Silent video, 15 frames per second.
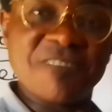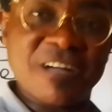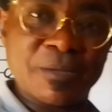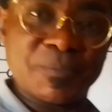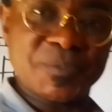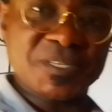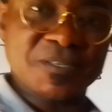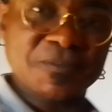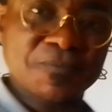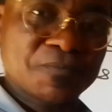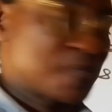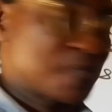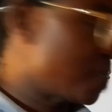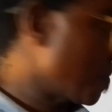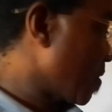verbs.
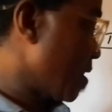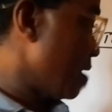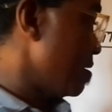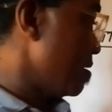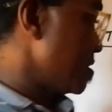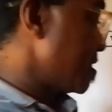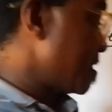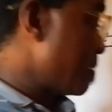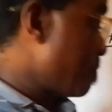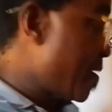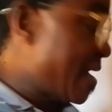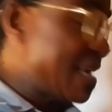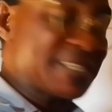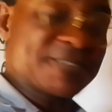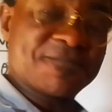The
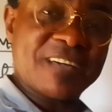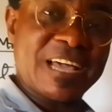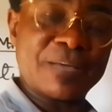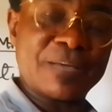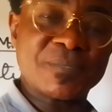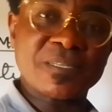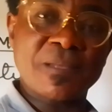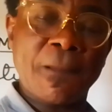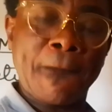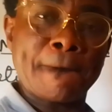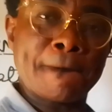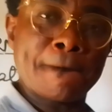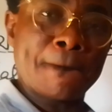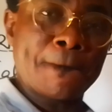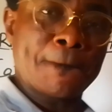base verbs
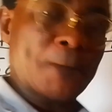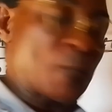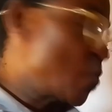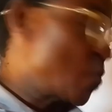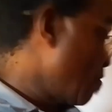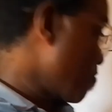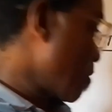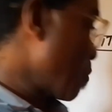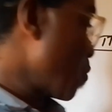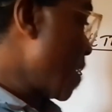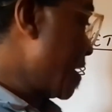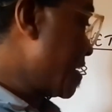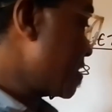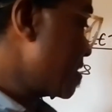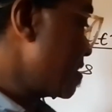from
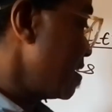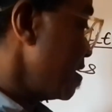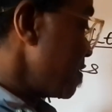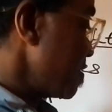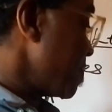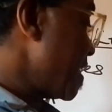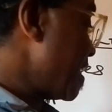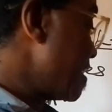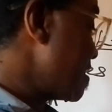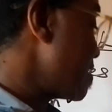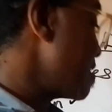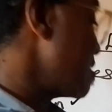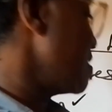which these